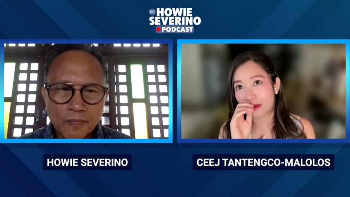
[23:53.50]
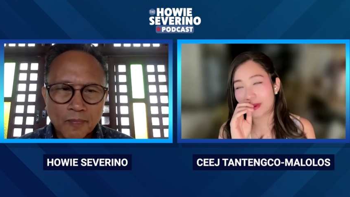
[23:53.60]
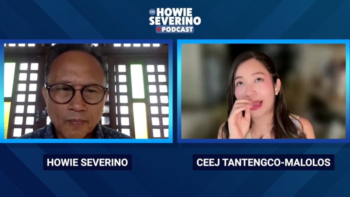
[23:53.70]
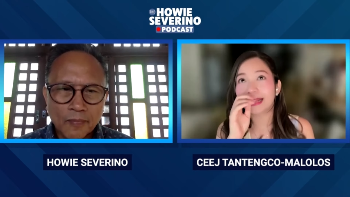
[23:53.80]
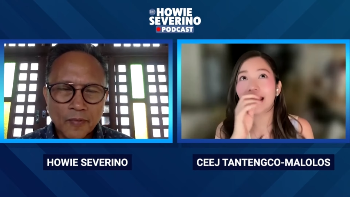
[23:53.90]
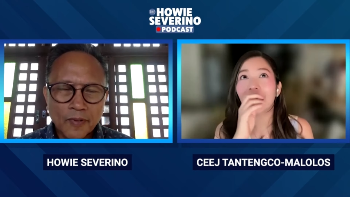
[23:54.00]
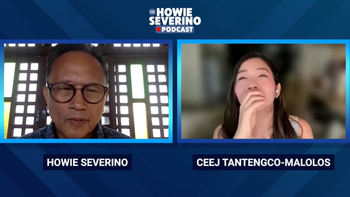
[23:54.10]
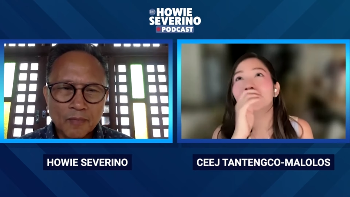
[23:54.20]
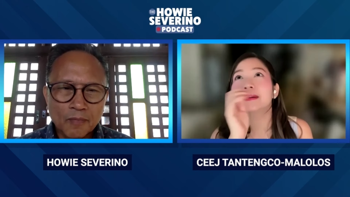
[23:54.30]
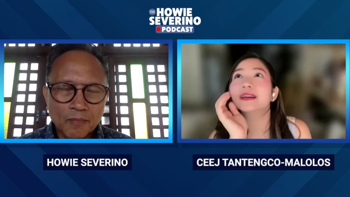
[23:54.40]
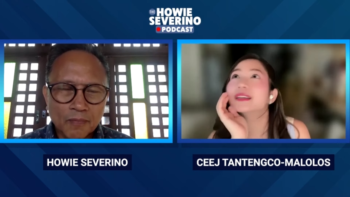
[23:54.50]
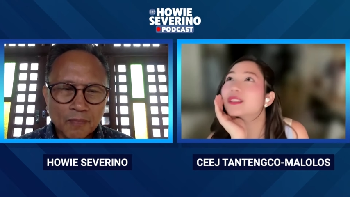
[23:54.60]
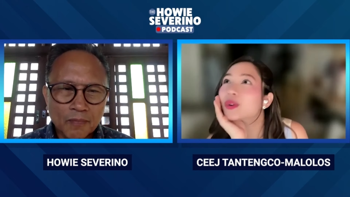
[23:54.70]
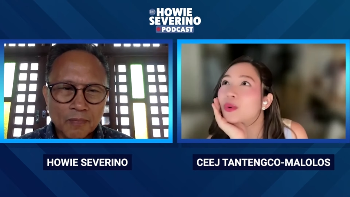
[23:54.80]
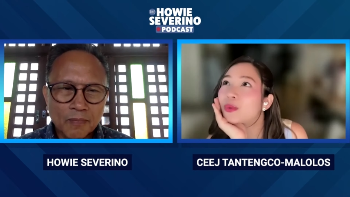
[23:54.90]
Speaker 1: we had
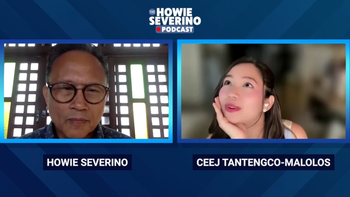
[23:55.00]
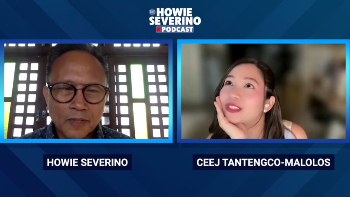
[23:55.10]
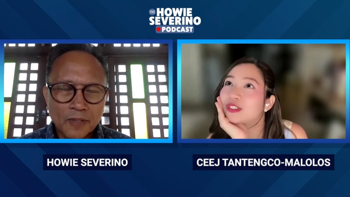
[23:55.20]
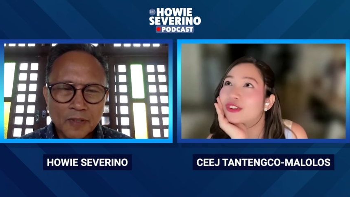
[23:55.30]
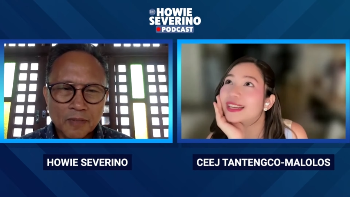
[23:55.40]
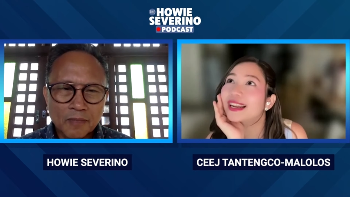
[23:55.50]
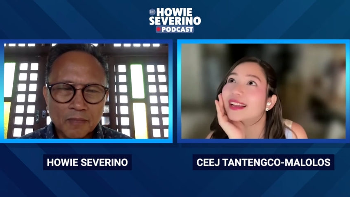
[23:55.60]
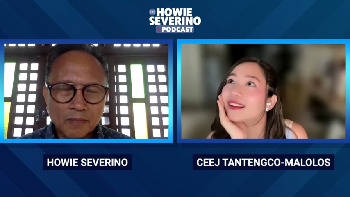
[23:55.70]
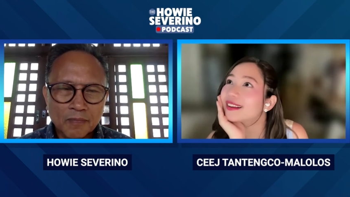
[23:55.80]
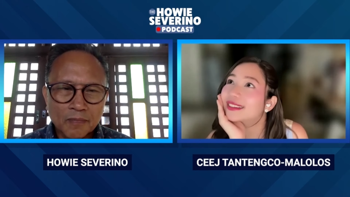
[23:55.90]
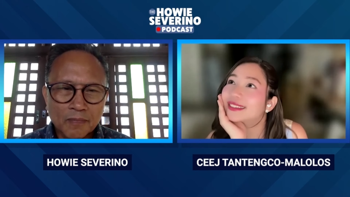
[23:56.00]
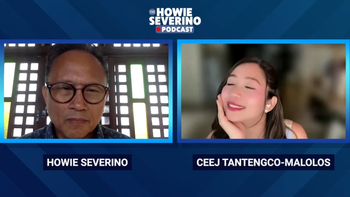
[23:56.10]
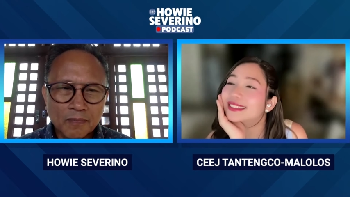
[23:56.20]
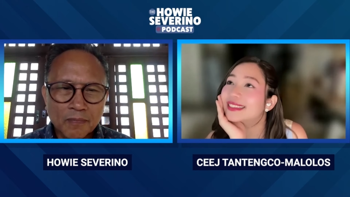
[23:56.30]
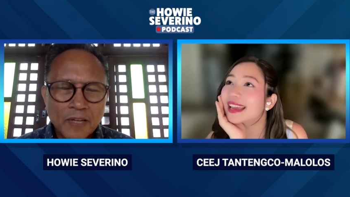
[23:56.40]
editors who would greenlight
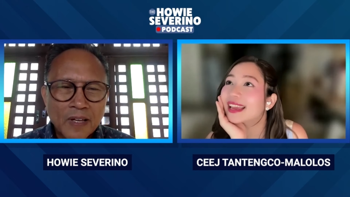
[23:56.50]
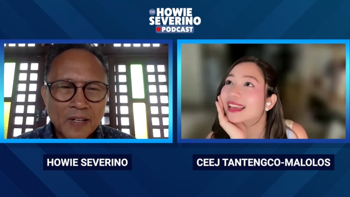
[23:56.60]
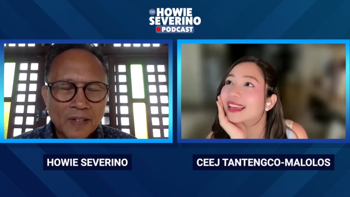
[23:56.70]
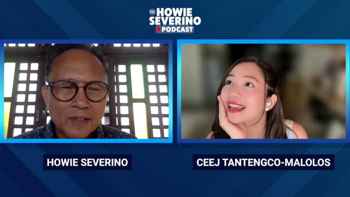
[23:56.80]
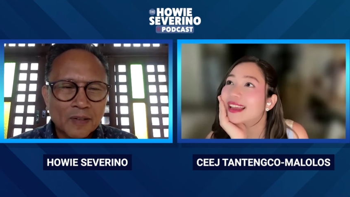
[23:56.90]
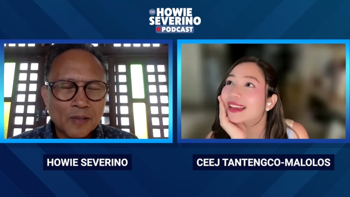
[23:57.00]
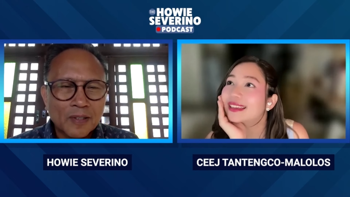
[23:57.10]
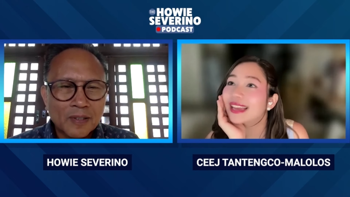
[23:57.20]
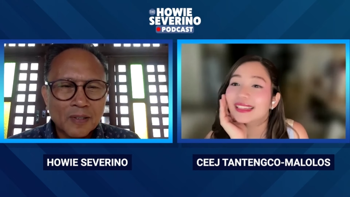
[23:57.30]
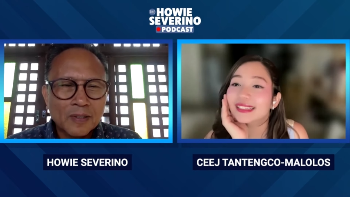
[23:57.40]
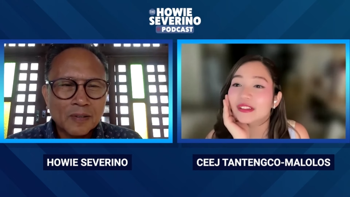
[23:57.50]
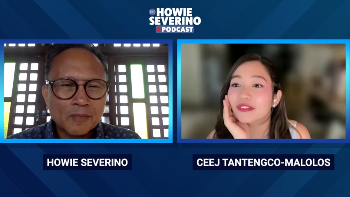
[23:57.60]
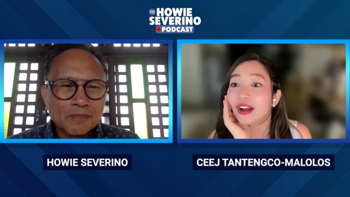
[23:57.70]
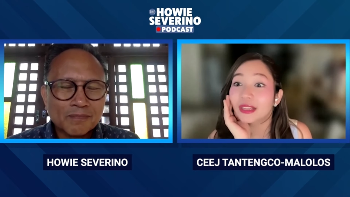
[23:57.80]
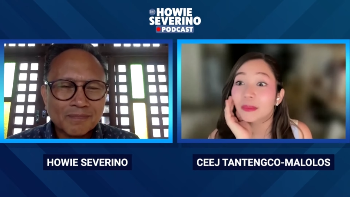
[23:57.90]
articles saying, guess the
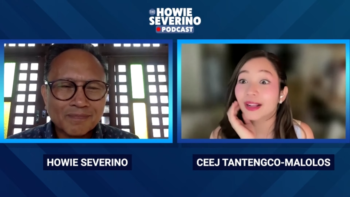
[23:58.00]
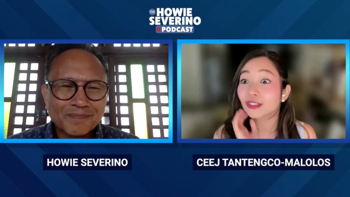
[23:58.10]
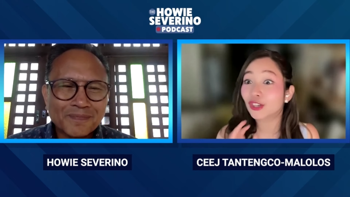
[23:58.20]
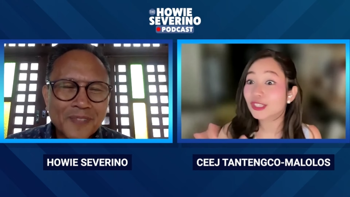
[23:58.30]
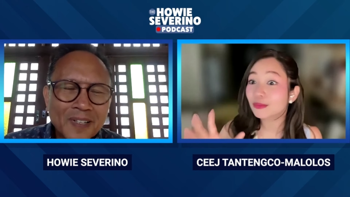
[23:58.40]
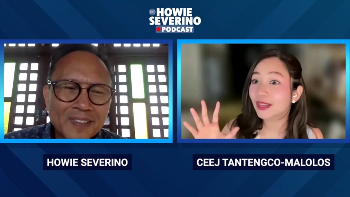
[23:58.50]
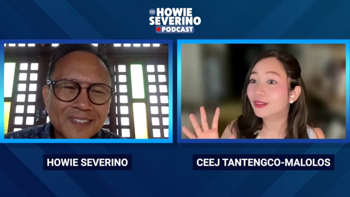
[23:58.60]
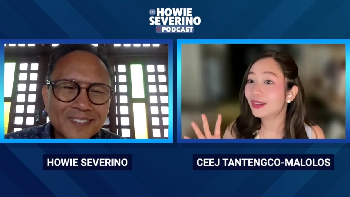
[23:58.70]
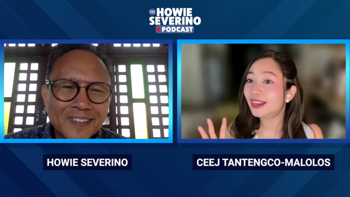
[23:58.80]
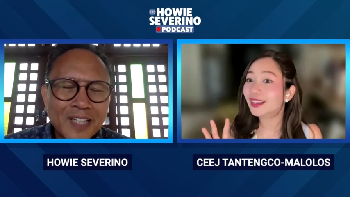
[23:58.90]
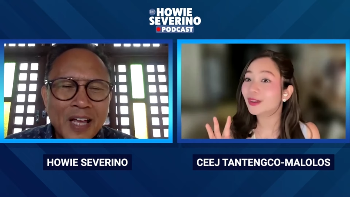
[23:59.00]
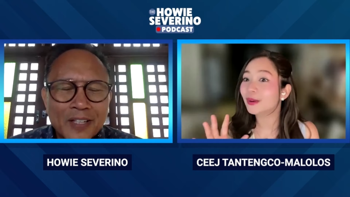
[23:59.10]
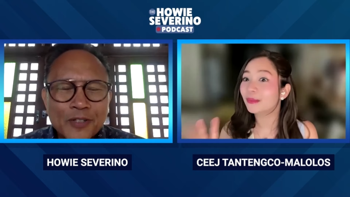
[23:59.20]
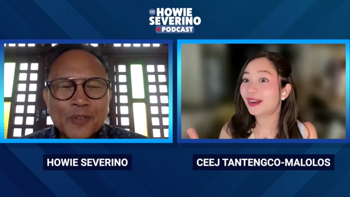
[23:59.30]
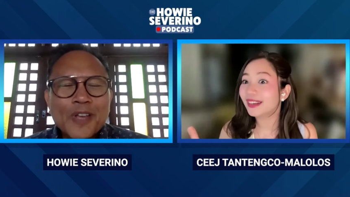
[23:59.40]
volleyball just by looking at
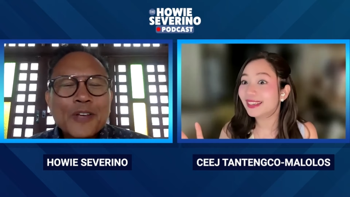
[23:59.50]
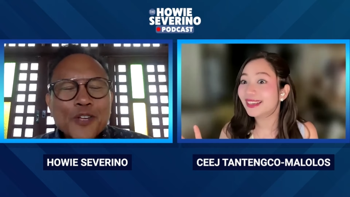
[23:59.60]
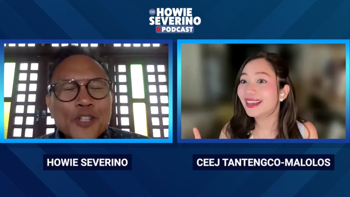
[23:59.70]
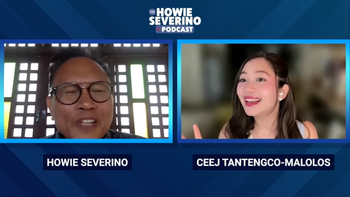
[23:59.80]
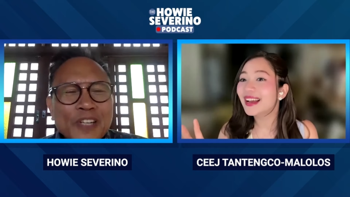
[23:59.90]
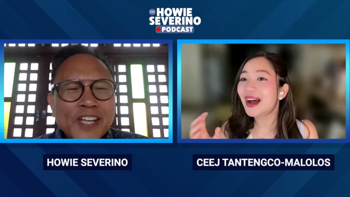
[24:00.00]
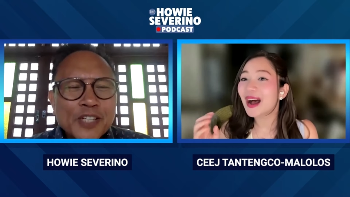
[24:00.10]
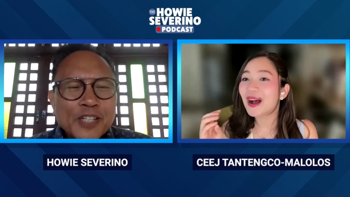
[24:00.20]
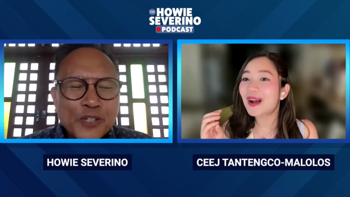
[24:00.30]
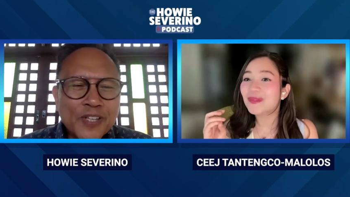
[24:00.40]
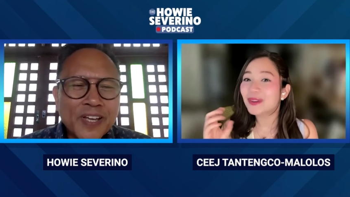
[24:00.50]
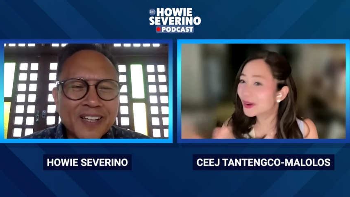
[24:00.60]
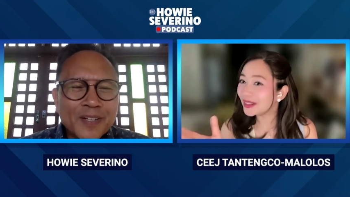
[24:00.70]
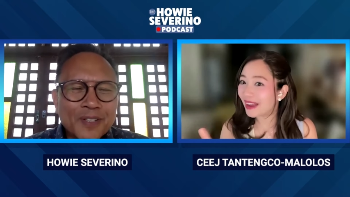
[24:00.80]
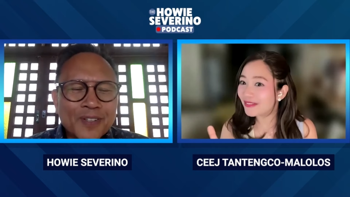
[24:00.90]
her so, body.
Speaker 2: Excuse me, Ceej, uh, when you say... We
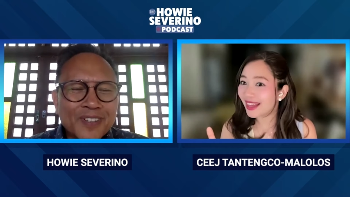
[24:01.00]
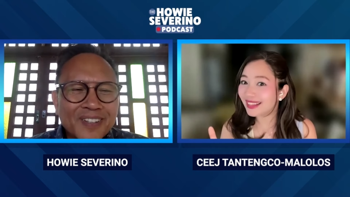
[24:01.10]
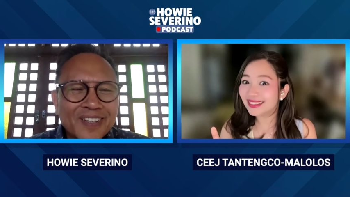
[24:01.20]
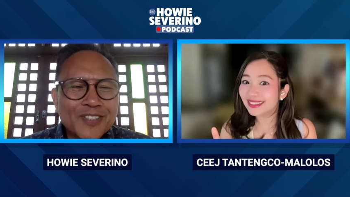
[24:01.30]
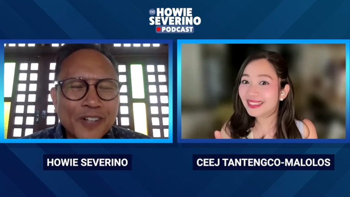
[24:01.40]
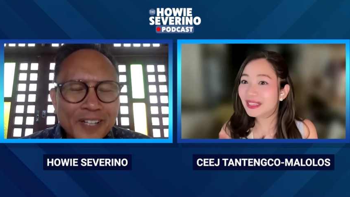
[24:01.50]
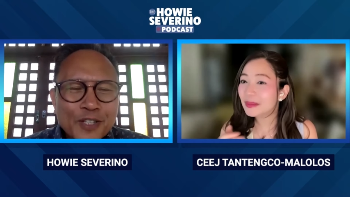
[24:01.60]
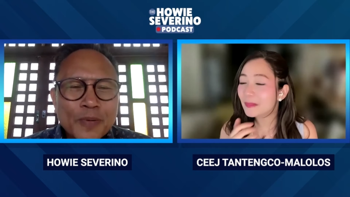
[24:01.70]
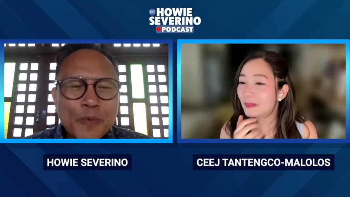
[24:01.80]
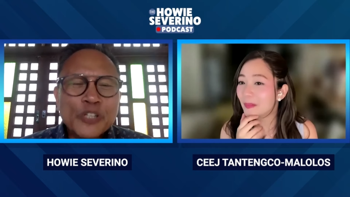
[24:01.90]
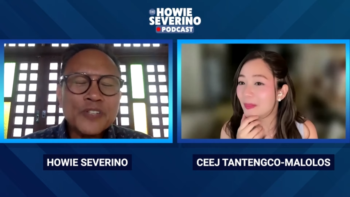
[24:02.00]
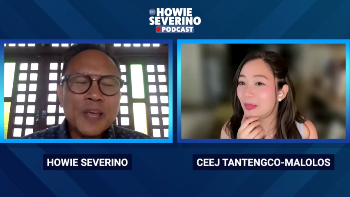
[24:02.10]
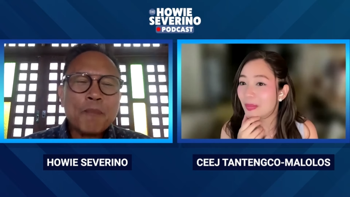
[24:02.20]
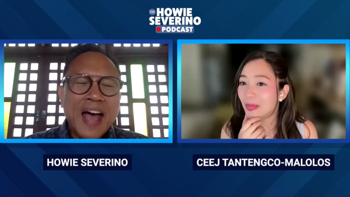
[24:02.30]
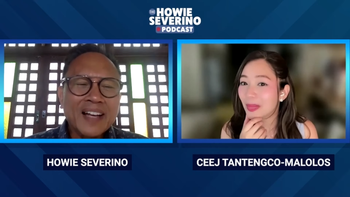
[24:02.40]
don't have that. Sorry, excuse me. When you
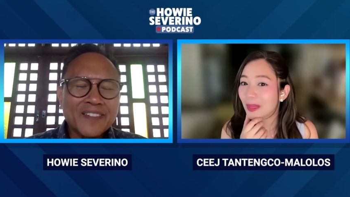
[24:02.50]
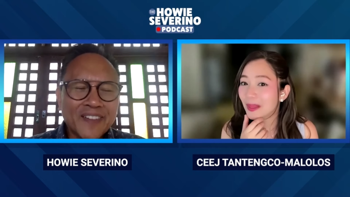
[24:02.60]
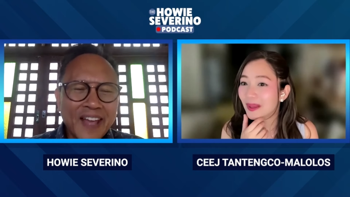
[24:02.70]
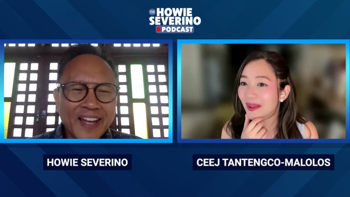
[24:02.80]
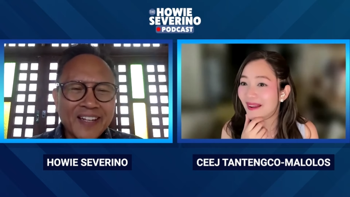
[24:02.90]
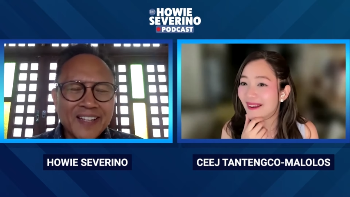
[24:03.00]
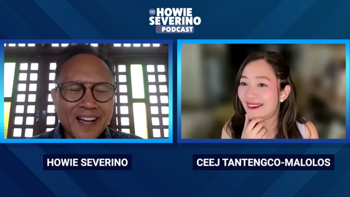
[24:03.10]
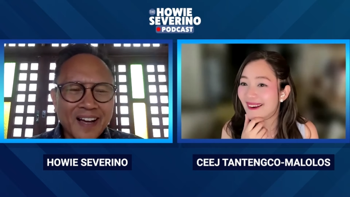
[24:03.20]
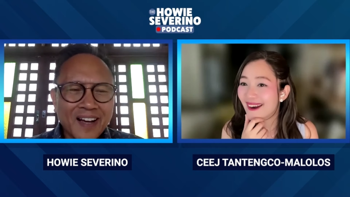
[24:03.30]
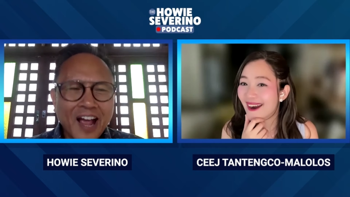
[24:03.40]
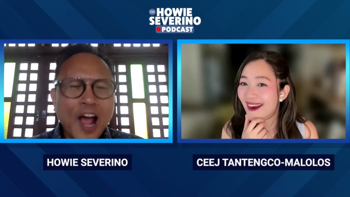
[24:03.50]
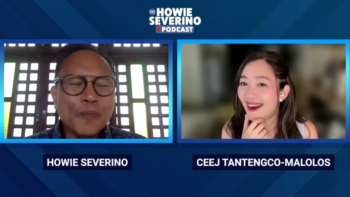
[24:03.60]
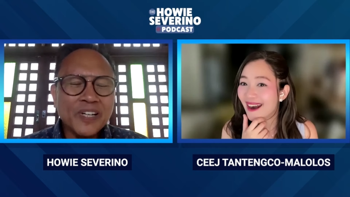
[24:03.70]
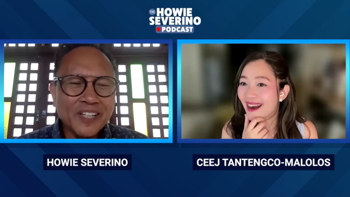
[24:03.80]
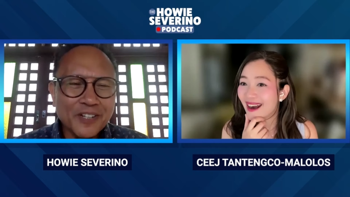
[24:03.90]
say back then, uh,
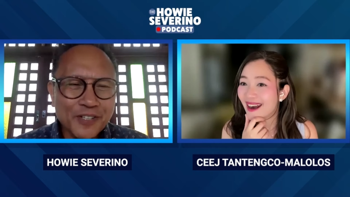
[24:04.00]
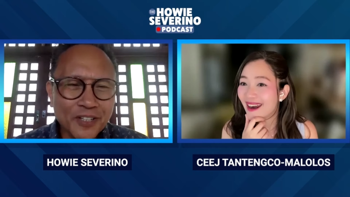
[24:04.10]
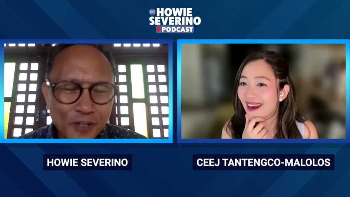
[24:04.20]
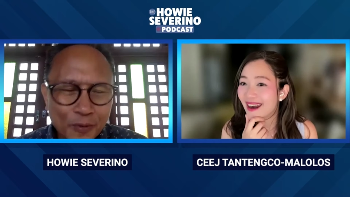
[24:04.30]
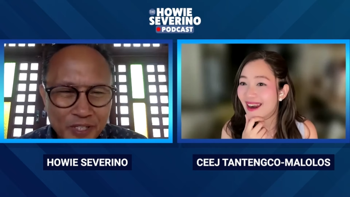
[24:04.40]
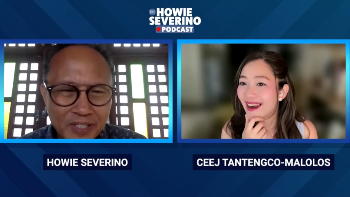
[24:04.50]
how many years ago was